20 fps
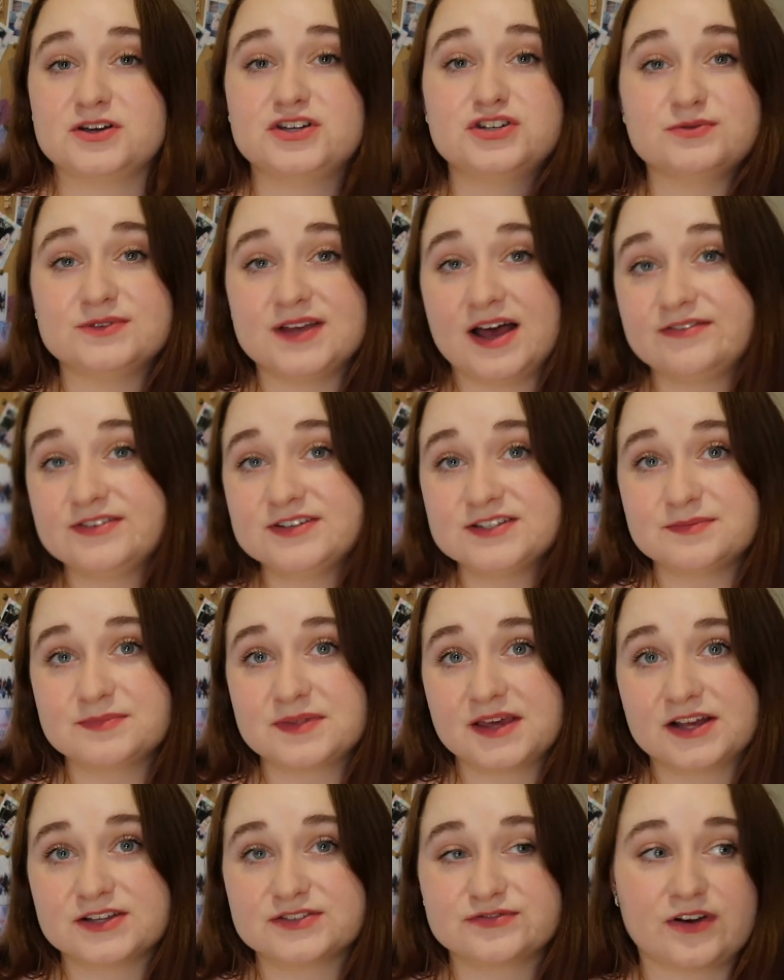She was having
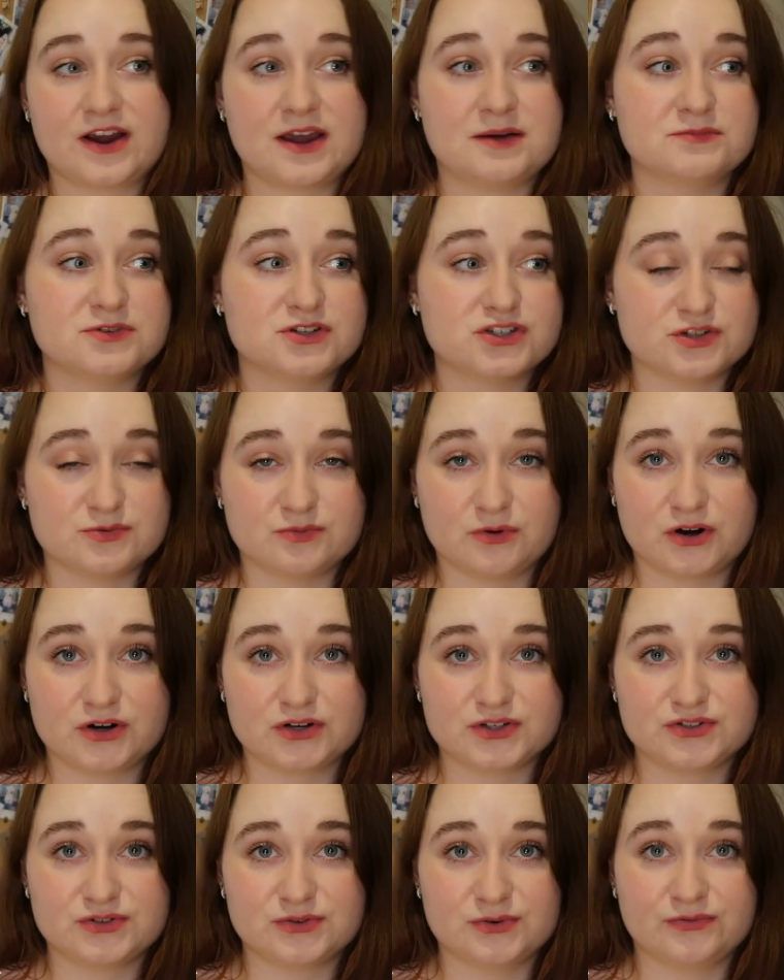something else framed. She brought
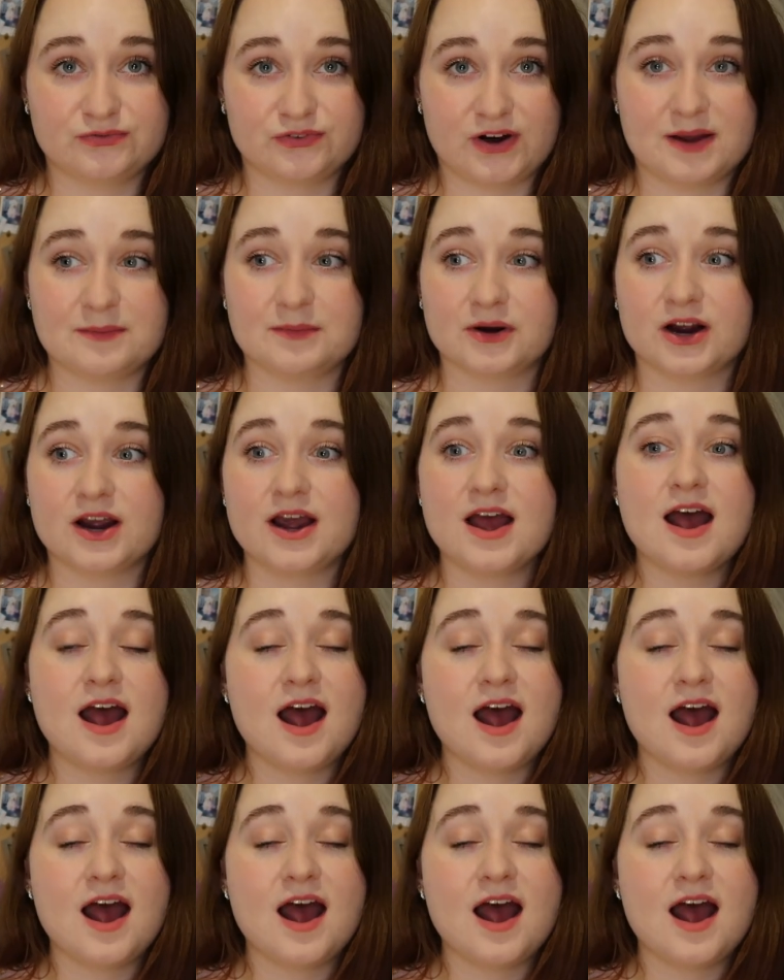it to a framer.